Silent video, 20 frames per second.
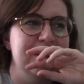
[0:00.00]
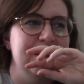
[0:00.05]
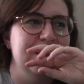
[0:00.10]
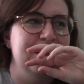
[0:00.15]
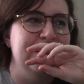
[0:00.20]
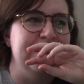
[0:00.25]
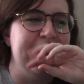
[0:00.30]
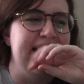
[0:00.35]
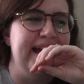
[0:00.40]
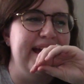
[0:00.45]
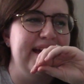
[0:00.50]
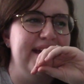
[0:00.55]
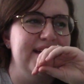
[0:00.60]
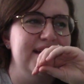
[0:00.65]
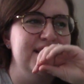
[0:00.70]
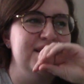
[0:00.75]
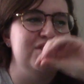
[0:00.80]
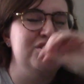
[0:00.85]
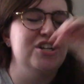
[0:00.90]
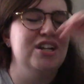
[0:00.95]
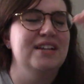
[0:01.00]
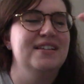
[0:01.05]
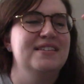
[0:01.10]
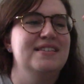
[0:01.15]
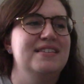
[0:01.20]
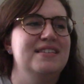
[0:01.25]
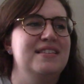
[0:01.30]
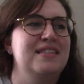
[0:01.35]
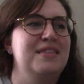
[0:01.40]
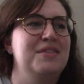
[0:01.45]
like
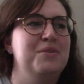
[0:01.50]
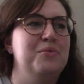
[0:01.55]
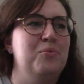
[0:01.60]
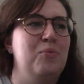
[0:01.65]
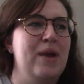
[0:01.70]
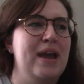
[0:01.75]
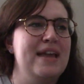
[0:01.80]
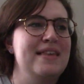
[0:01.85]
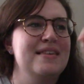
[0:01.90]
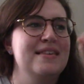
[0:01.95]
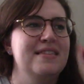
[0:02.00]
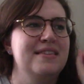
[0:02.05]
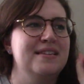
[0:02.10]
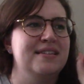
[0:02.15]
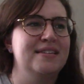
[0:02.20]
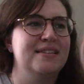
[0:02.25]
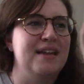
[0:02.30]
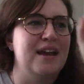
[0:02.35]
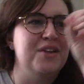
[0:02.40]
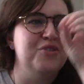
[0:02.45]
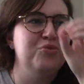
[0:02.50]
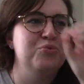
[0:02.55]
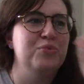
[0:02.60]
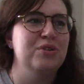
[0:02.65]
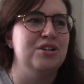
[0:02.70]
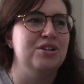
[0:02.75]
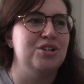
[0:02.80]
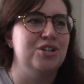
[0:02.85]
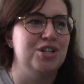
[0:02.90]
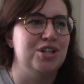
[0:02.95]
just the way that the sun
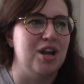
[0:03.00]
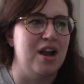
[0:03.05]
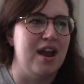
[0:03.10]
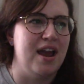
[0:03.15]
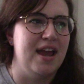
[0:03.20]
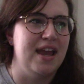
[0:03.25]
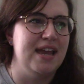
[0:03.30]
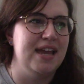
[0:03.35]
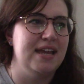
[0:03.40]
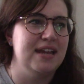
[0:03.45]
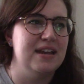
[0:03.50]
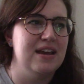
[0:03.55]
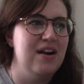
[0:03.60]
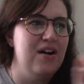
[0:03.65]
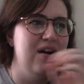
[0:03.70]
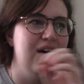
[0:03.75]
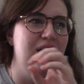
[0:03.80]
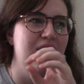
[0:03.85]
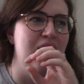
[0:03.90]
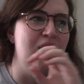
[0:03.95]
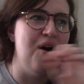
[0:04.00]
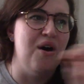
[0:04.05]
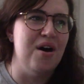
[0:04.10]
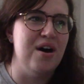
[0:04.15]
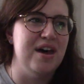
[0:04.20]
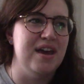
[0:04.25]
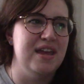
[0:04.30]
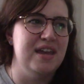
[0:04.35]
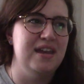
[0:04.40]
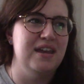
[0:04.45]
would shine
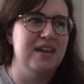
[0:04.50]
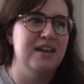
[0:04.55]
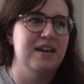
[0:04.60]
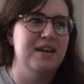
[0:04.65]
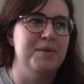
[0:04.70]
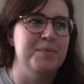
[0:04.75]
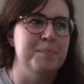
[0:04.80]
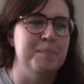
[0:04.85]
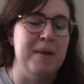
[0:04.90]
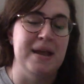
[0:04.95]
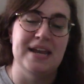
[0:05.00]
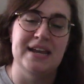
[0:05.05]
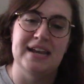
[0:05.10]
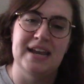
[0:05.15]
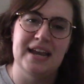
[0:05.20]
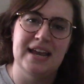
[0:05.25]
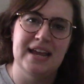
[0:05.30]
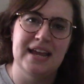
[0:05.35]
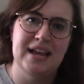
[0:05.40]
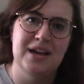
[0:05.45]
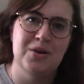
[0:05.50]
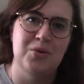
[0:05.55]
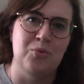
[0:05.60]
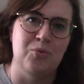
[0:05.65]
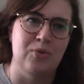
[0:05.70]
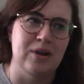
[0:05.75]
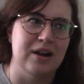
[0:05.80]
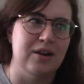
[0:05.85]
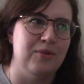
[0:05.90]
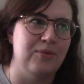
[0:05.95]
on my
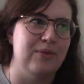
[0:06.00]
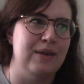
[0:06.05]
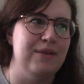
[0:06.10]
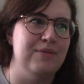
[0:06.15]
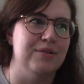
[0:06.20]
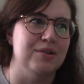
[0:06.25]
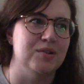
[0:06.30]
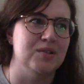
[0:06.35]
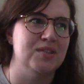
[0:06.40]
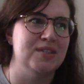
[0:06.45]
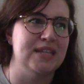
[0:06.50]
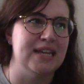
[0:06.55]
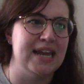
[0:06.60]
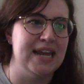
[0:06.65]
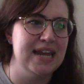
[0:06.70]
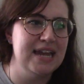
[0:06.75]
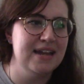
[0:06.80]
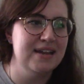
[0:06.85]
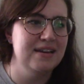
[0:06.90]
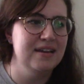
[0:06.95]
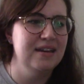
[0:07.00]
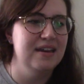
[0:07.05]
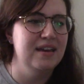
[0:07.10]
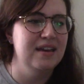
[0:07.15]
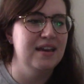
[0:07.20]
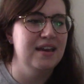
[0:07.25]
knitting where we were sitting